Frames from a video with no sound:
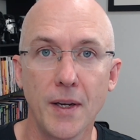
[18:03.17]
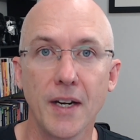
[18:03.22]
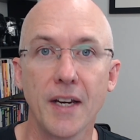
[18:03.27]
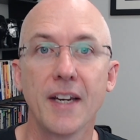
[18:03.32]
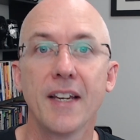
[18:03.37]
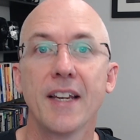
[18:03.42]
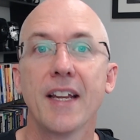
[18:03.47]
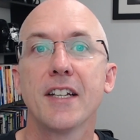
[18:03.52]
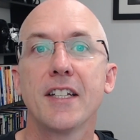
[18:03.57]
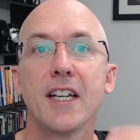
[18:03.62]
it,
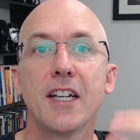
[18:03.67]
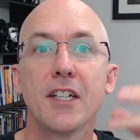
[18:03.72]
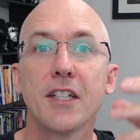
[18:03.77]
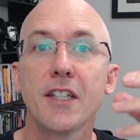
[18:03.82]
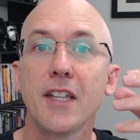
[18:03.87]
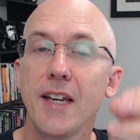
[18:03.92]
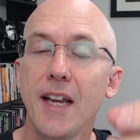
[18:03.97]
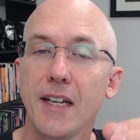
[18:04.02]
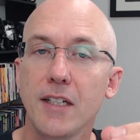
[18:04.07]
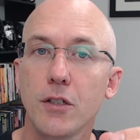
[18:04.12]
and then teach the
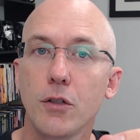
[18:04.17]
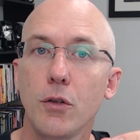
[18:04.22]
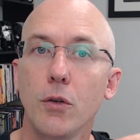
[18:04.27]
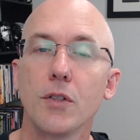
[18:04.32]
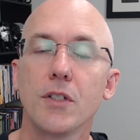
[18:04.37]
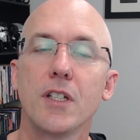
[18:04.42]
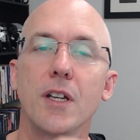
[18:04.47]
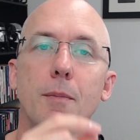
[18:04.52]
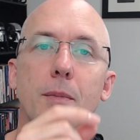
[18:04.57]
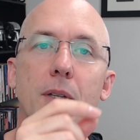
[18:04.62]
next
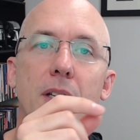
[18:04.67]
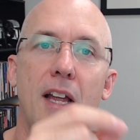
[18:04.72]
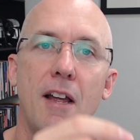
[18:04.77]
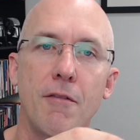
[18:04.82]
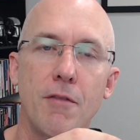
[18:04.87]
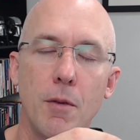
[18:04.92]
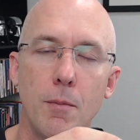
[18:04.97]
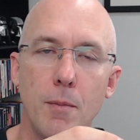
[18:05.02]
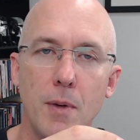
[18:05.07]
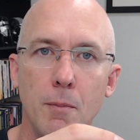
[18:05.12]
concept and have
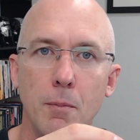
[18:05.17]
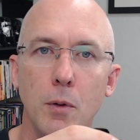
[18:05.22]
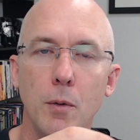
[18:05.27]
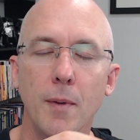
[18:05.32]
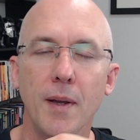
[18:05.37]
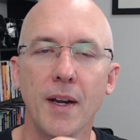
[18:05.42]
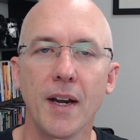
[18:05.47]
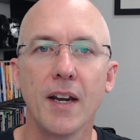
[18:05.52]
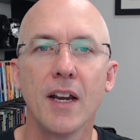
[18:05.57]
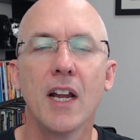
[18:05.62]
them
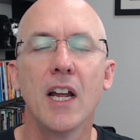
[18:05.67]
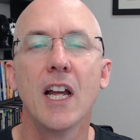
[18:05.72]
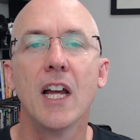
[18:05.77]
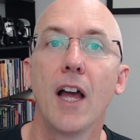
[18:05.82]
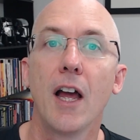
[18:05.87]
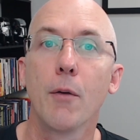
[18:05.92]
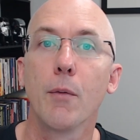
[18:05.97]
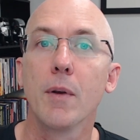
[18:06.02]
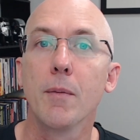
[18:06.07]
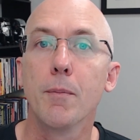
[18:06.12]
implement it,
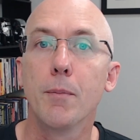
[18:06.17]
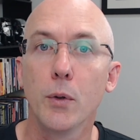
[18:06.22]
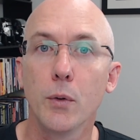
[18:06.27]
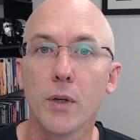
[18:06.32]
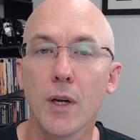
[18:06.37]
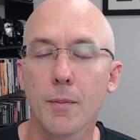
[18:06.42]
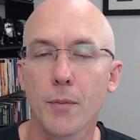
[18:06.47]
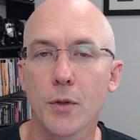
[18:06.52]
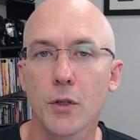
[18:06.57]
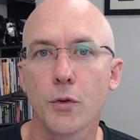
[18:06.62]
and we build
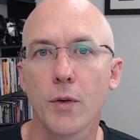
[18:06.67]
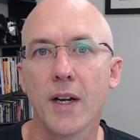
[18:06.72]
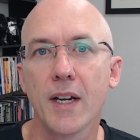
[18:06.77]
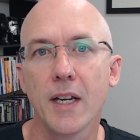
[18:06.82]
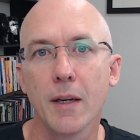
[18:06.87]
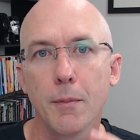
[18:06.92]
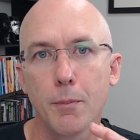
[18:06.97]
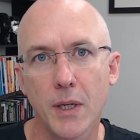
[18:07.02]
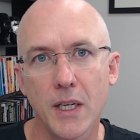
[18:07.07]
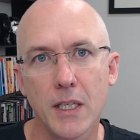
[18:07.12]
up the
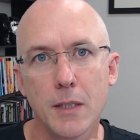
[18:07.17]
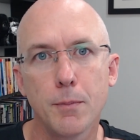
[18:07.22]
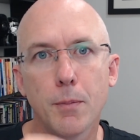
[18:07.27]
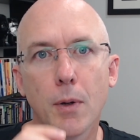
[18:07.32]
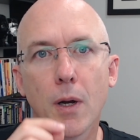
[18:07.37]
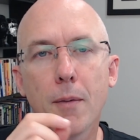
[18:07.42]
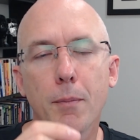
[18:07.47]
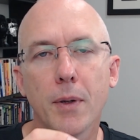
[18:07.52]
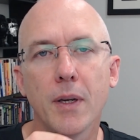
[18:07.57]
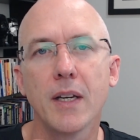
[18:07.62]
trading piece by
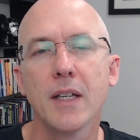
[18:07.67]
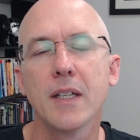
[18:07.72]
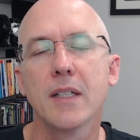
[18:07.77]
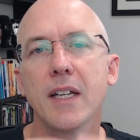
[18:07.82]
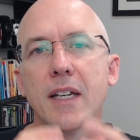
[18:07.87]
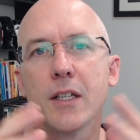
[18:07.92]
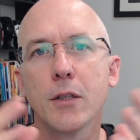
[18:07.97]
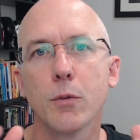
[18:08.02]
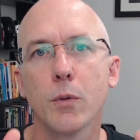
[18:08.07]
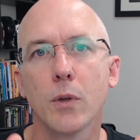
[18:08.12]
piece
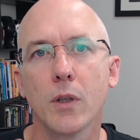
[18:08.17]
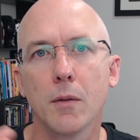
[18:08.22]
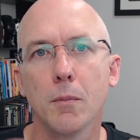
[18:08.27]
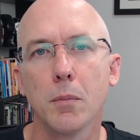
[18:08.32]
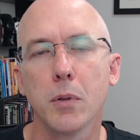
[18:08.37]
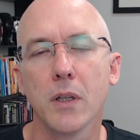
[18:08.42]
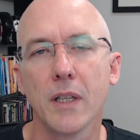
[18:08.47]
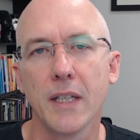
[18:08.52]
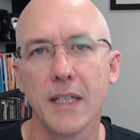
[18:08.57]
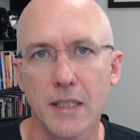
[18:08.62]
into a
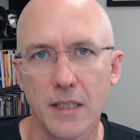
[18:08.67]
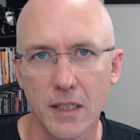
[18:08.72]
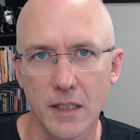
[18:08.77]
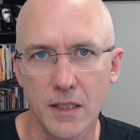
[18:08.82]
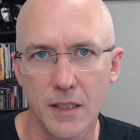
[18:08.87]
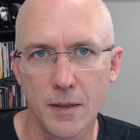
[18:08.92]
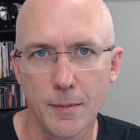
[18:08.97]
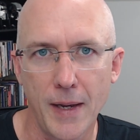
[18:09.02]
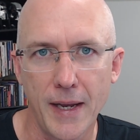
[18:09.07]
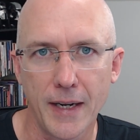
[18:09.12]
complete
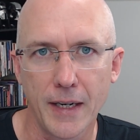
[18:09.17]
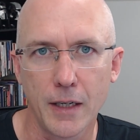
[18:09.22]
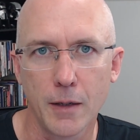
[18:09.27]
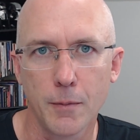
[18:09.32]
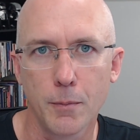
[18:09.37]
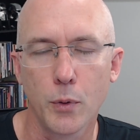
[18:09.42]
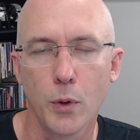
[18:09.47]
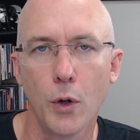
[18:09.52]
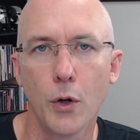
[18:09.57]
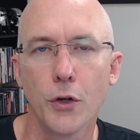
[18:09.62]
systematic
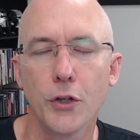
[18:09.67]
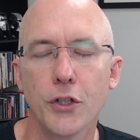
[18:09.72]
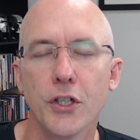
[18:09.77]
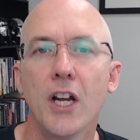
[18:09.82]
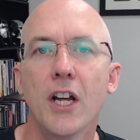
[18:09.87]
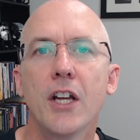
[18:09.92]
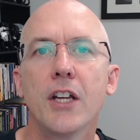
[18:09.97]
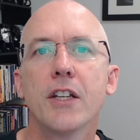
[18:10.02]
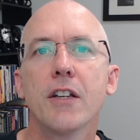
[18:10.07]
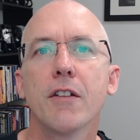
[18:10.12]
approach.
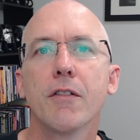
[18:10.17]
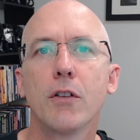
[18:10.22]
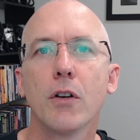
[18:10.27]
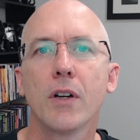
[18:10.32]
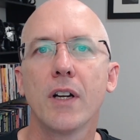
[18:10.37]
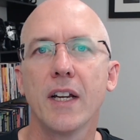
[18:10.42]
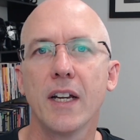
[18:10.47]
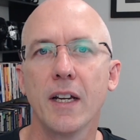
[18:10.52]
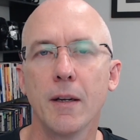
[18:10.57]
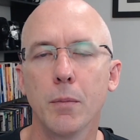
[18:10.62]
You've got
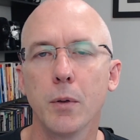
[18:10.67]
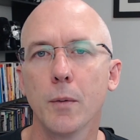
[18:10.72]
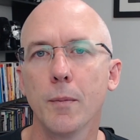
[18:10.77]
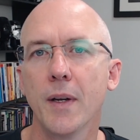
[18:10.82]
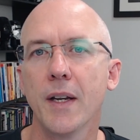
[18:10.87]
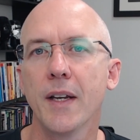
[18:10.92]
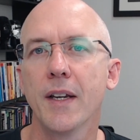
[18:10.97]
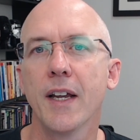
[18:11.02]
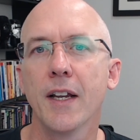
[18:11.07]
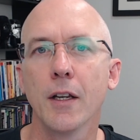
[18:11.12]
to
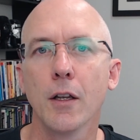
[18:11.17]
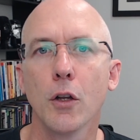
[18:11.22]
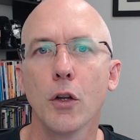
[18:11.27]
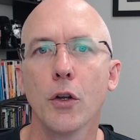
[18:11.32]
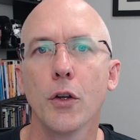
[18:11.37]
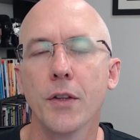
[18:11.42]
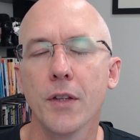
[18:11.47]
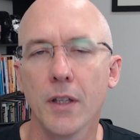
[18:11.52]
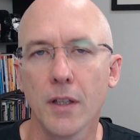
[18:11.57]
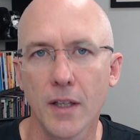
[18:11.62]
implement and
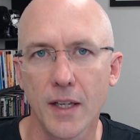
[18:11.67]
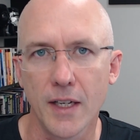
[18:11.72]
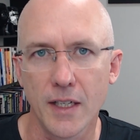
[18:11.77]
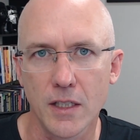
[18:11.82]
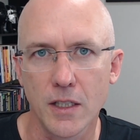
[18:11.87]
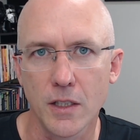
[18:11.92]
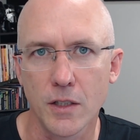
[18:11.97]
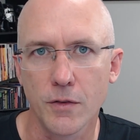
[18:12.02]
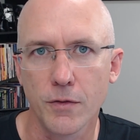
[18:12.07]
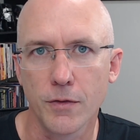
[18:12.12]
learn the
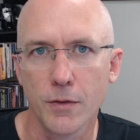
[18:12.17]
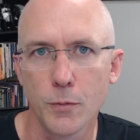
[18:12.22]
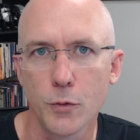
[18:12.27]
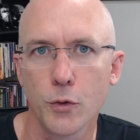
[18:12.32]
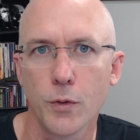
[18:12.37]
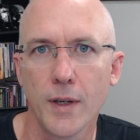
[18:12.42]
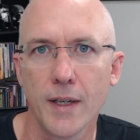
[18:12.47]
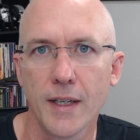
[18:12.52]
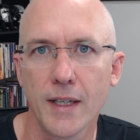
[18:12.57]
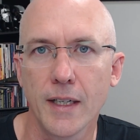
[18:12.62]
lessons from
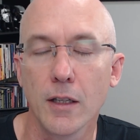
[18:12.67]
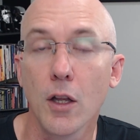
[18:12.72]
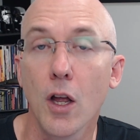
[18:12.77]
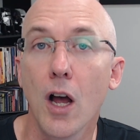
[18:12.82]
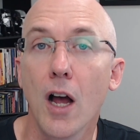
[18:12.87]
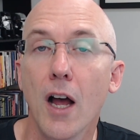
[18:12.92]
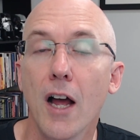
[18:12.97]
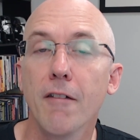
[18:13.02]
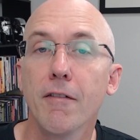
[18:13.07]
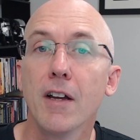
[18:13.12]
trading
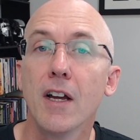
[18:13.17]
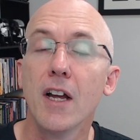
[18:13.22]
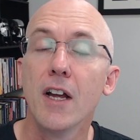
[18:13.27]
live.